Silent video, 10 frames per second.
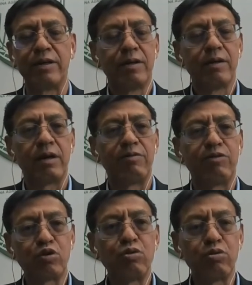if you
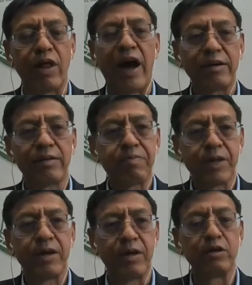do that,
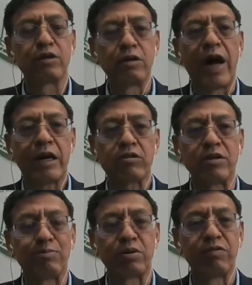you could actually
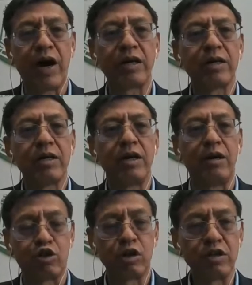provide
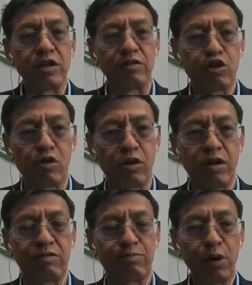alternative source
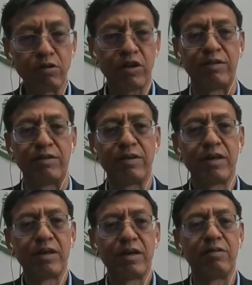of protein
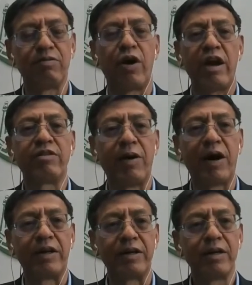for
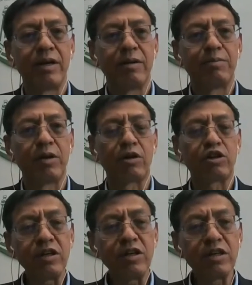everybody. But
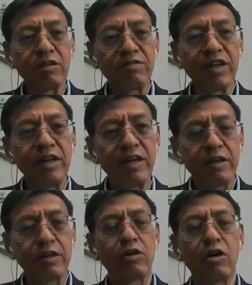alternatively,
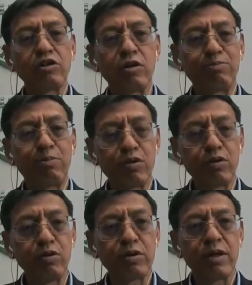you could also
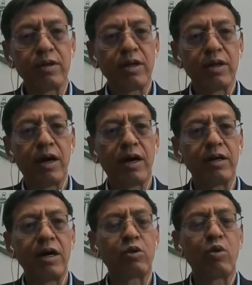produce
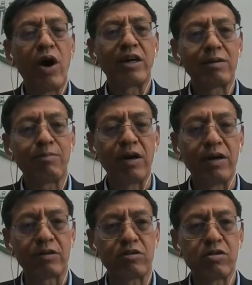aquatic
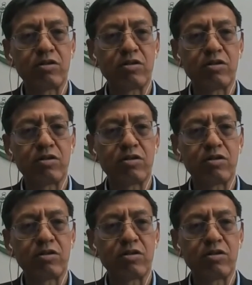products